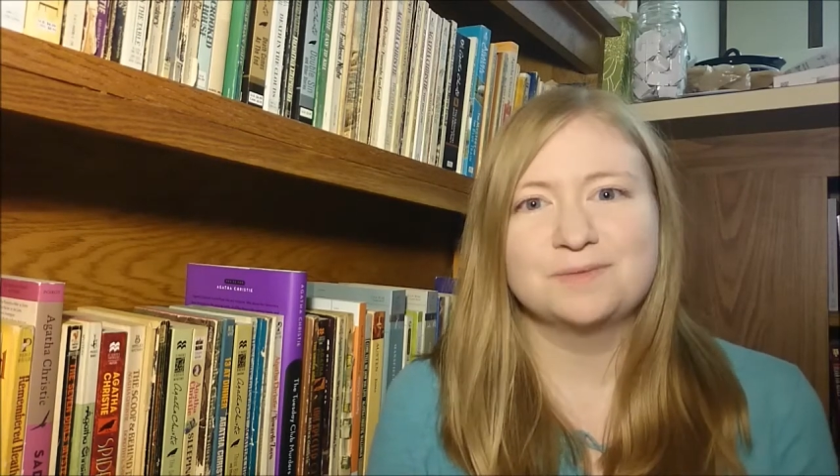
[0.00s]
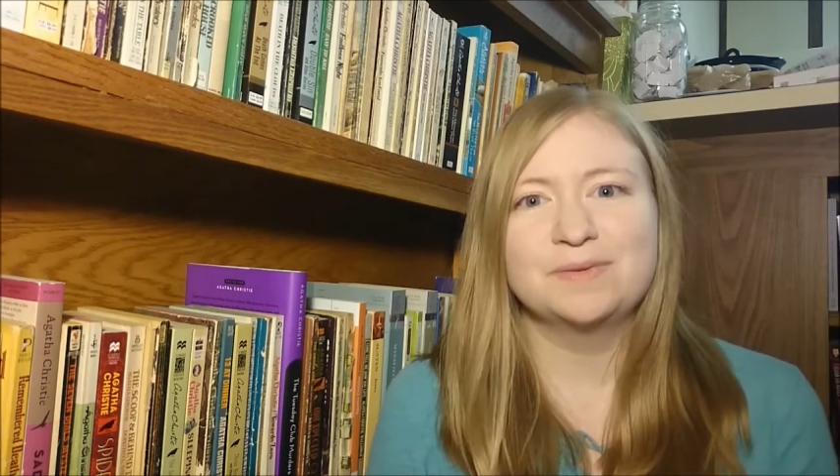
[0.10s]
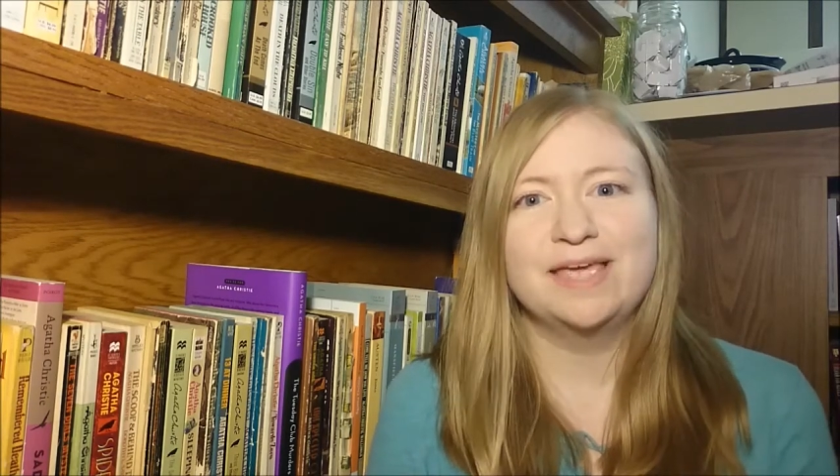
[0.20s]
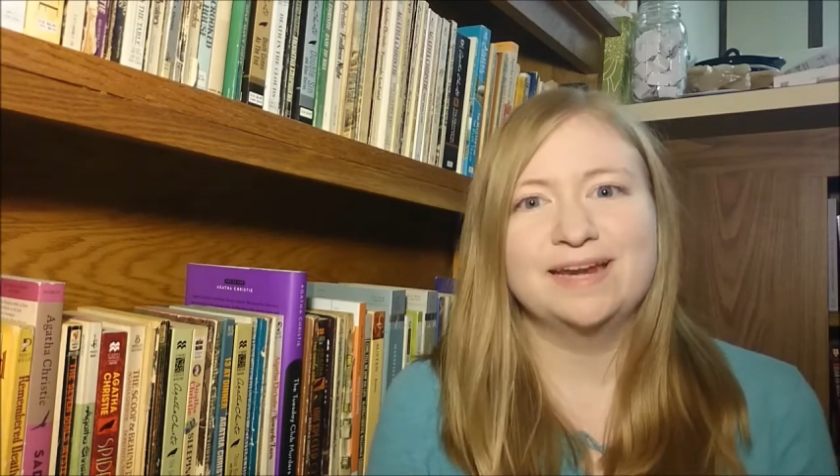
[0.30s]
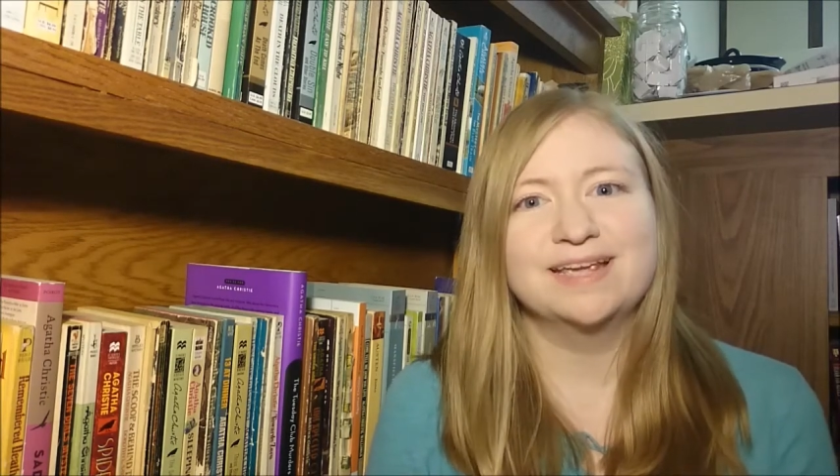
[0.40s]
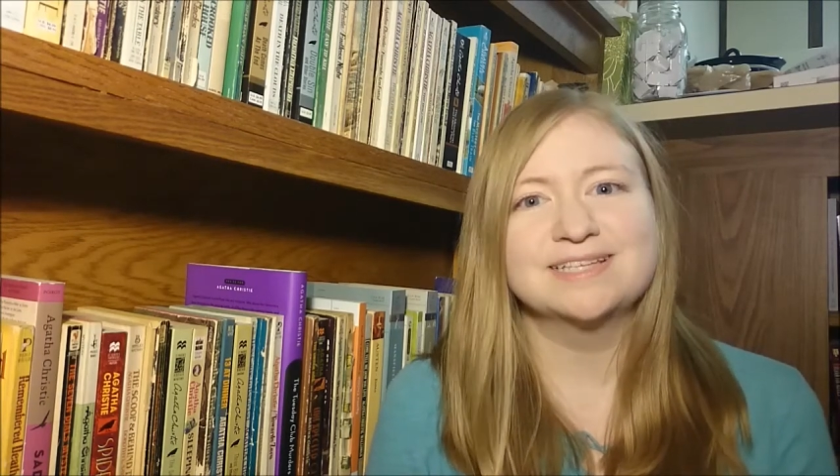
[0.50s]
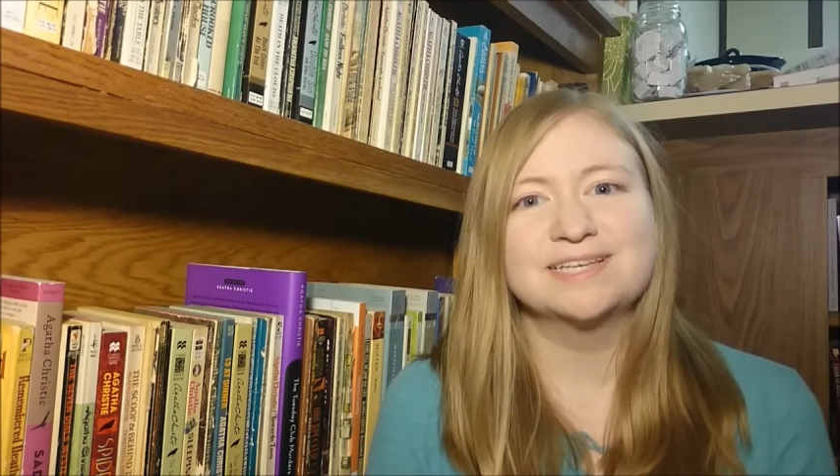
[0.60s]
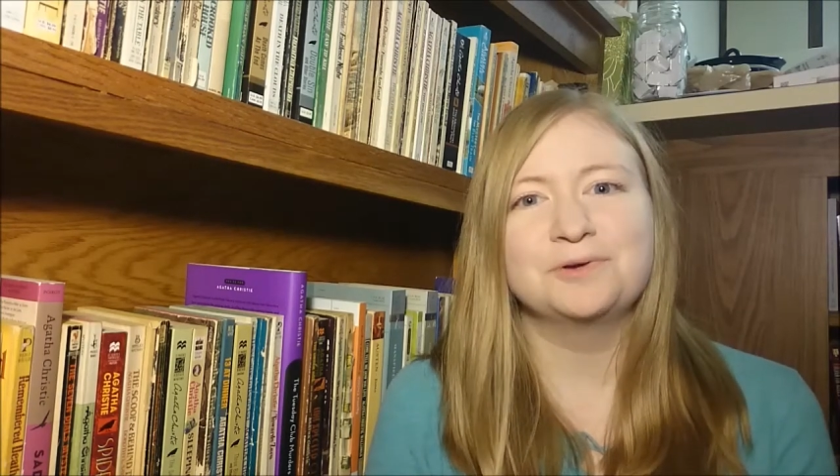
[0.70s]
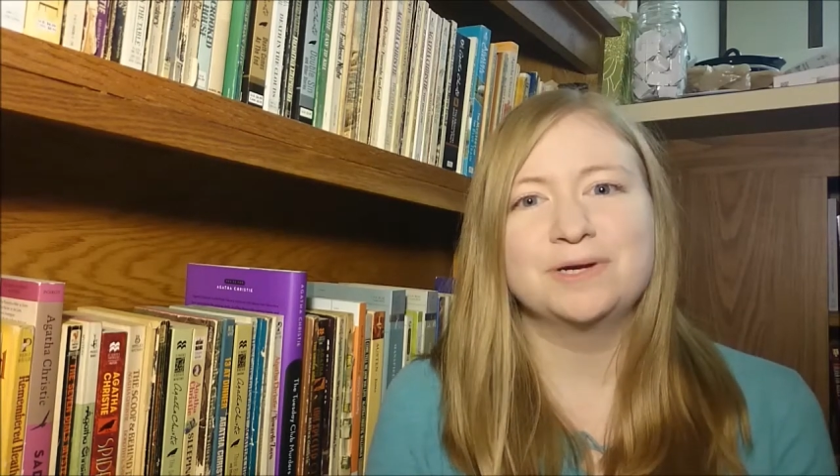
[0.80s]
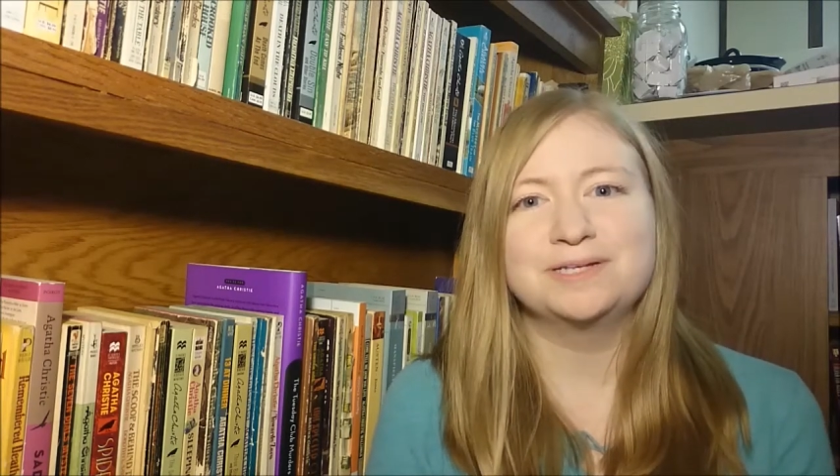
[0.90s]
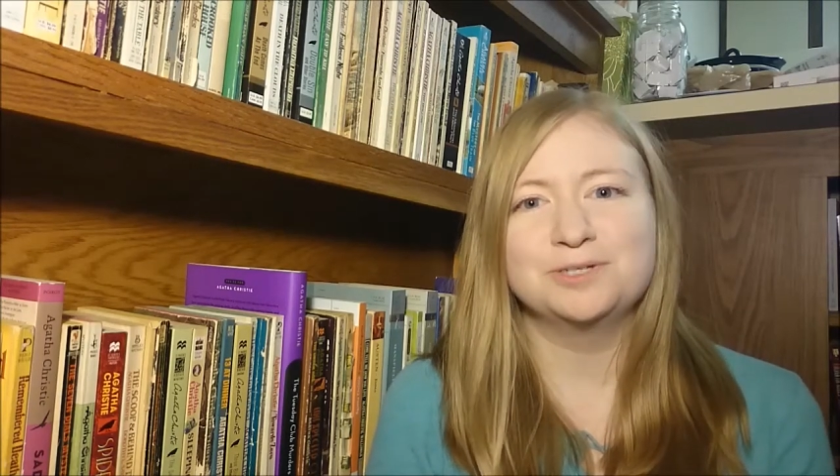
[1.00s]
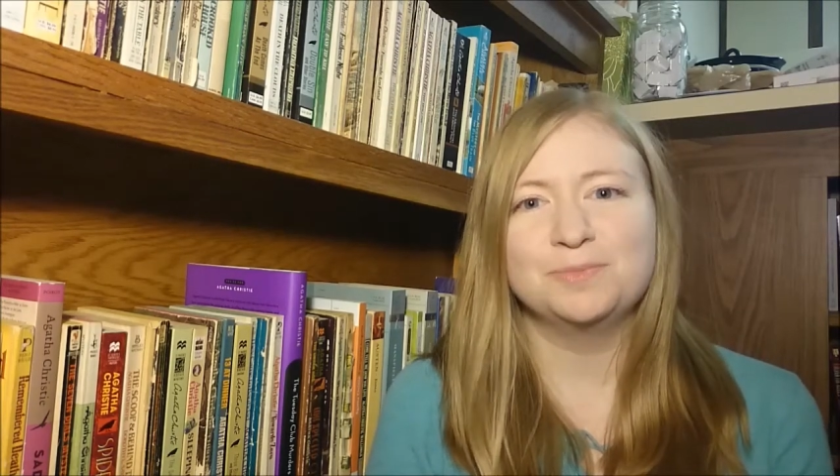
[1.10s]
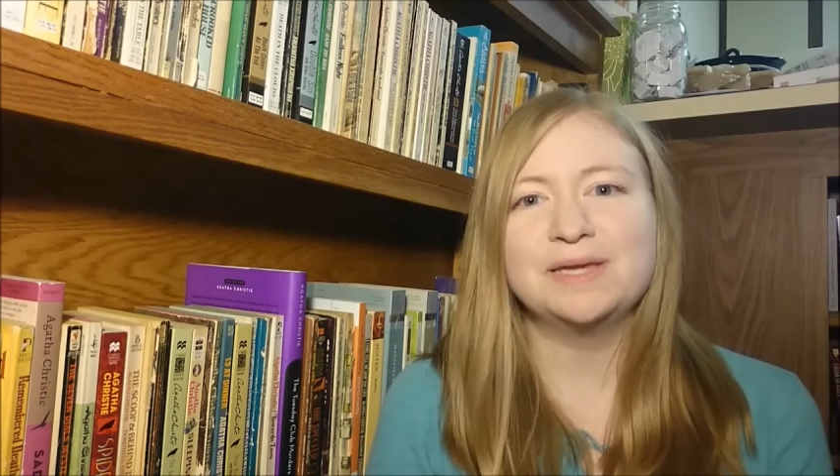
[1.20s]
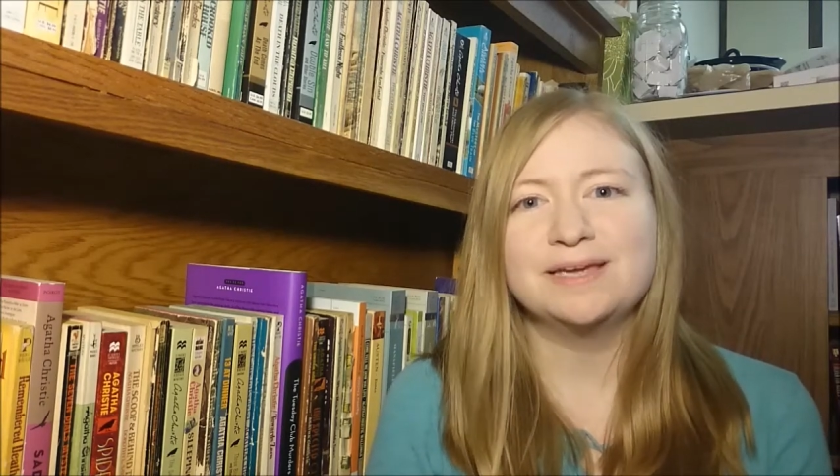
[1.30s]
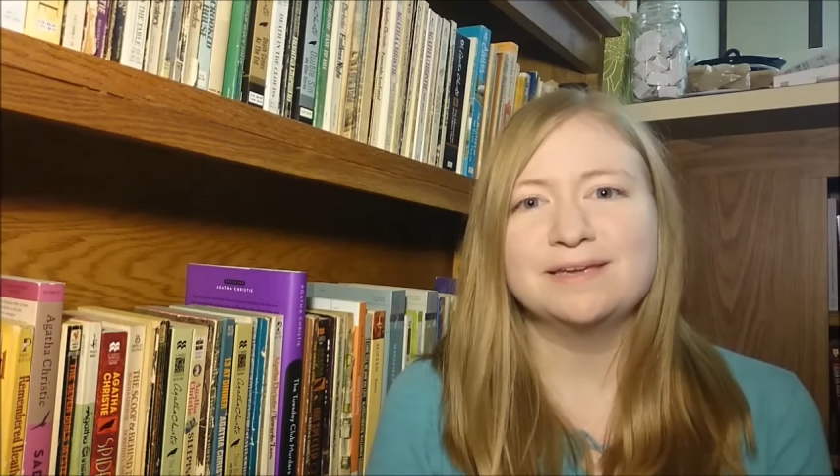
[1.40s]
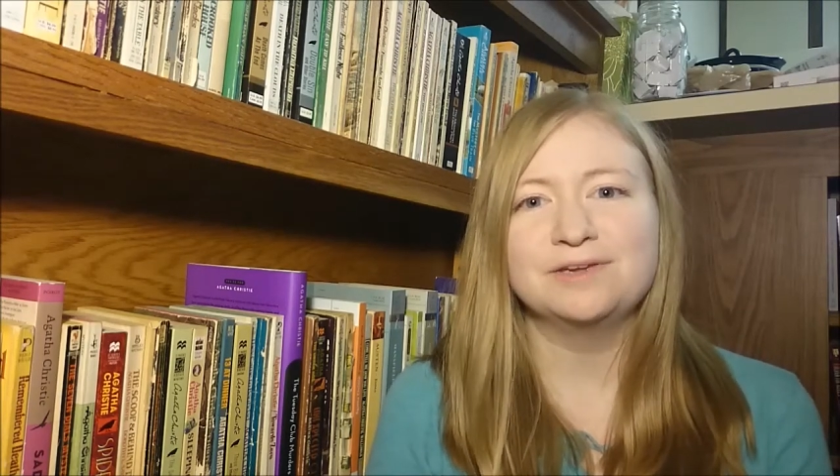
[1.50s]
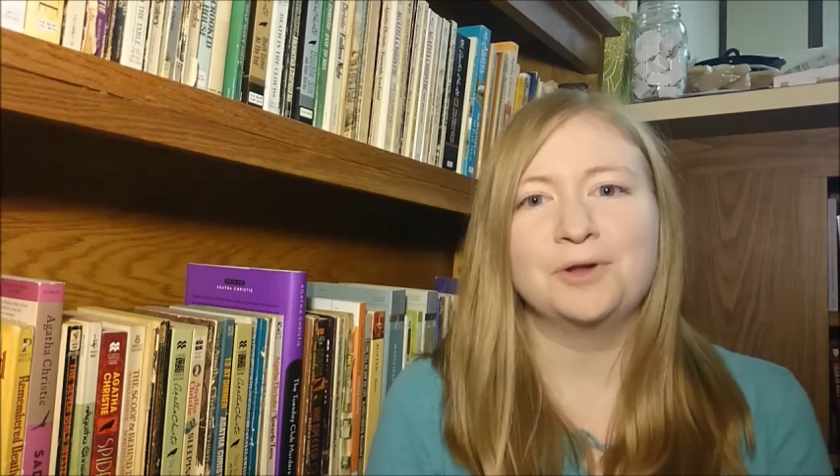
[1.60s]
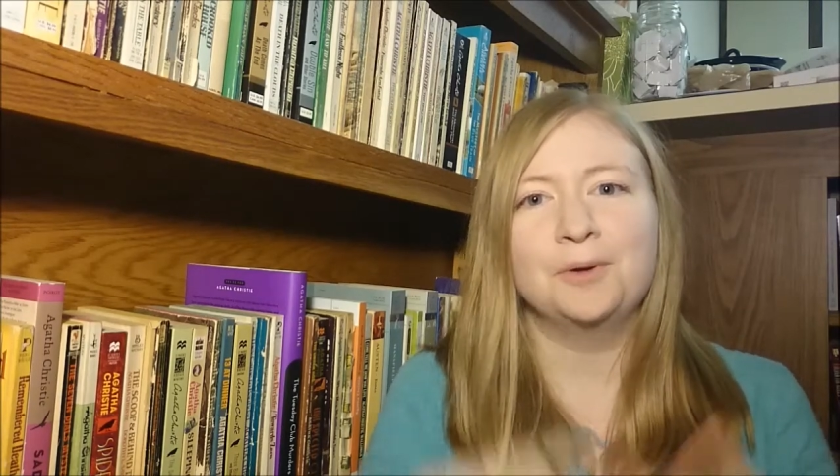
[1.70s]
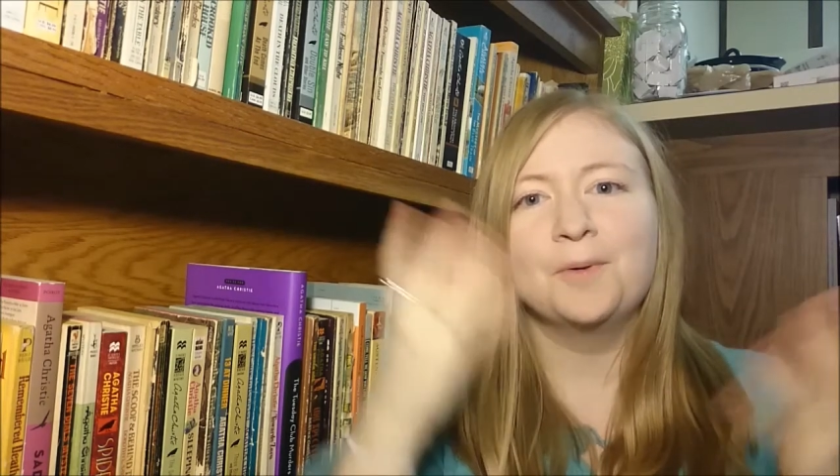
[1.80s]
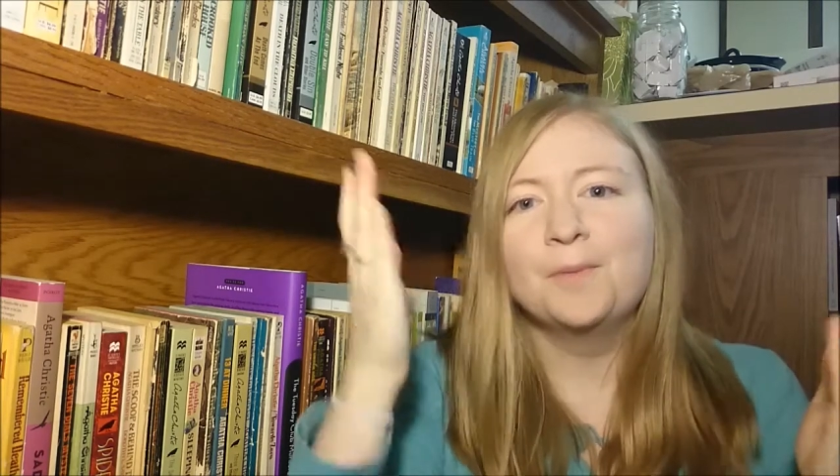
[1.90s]
the beginning isn't going to be,
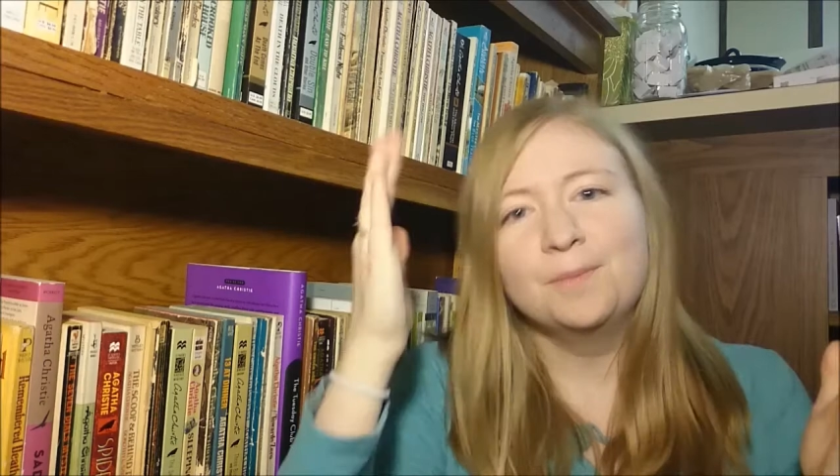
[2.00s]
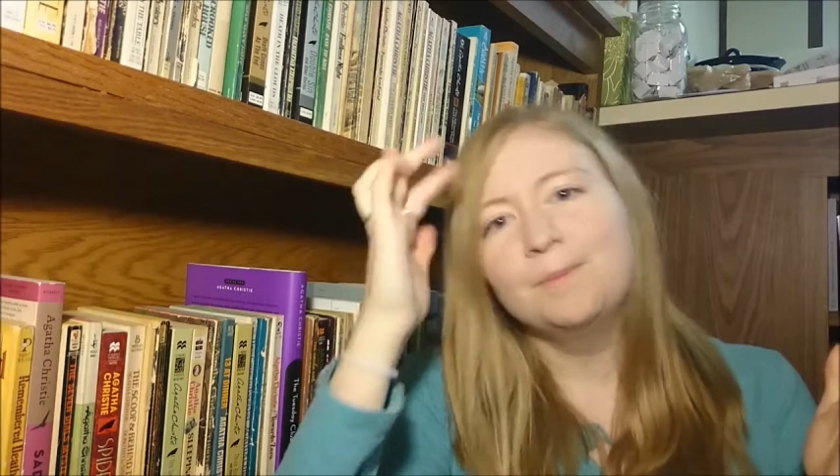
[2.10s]
you know,